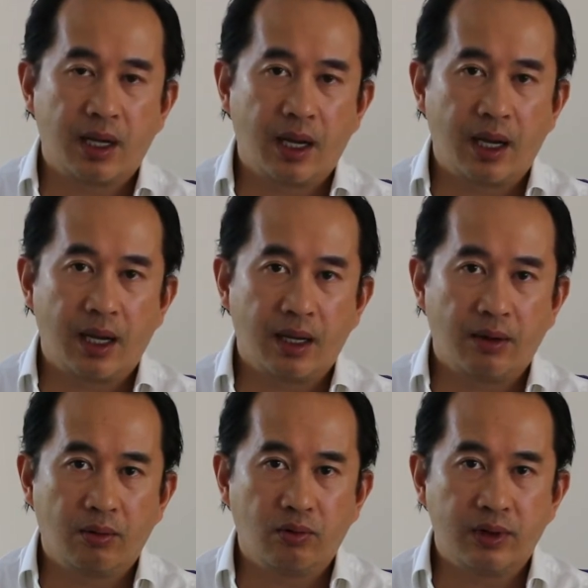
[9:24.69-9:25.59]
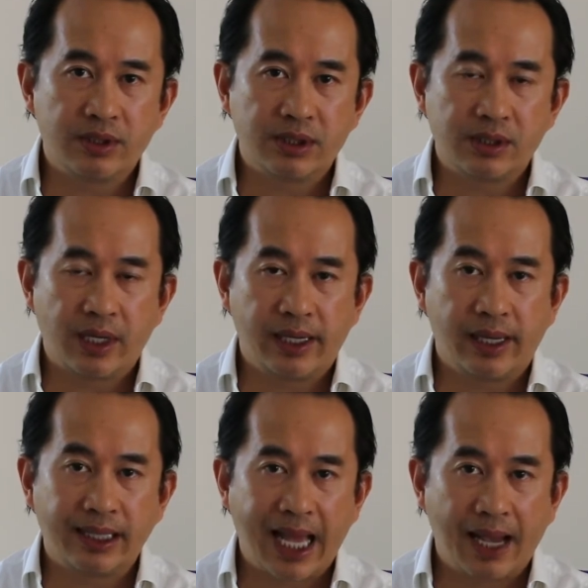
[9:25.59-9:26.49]
was
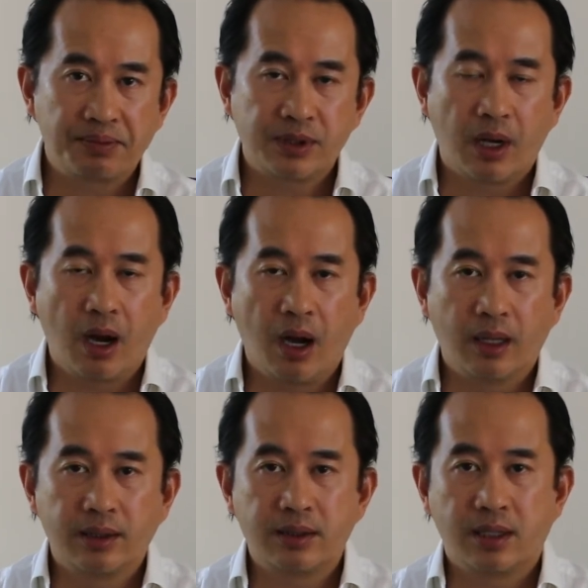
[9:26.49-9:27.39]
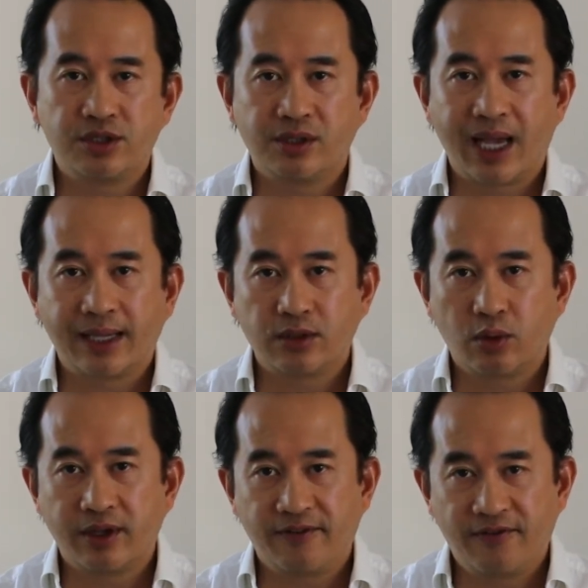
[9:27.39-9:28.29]
elapsed on July
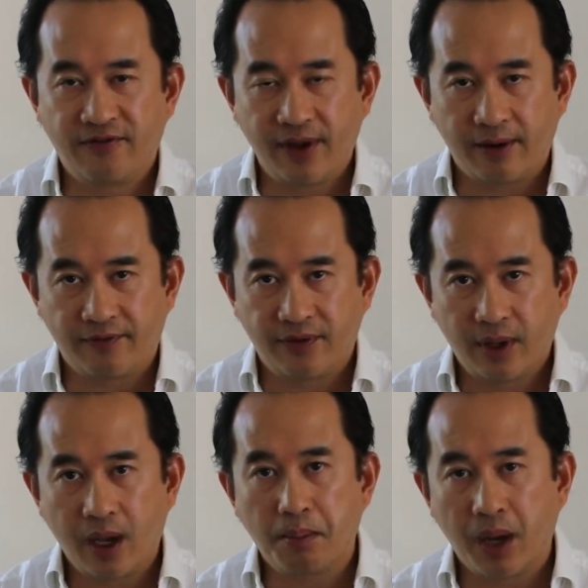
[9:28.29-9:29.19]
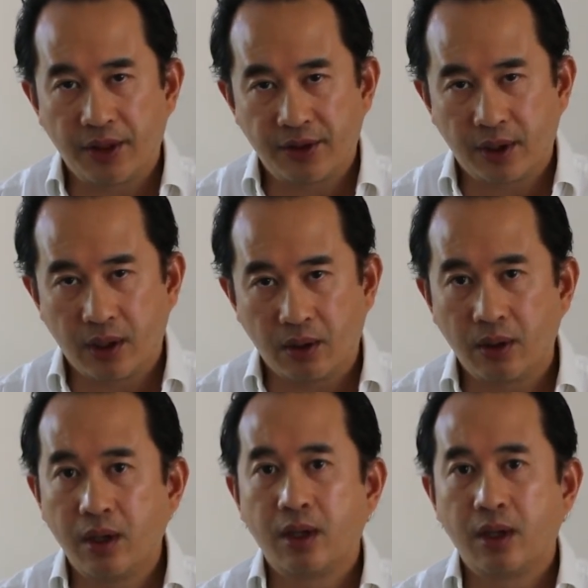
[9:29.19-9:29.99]
25th, a month ago.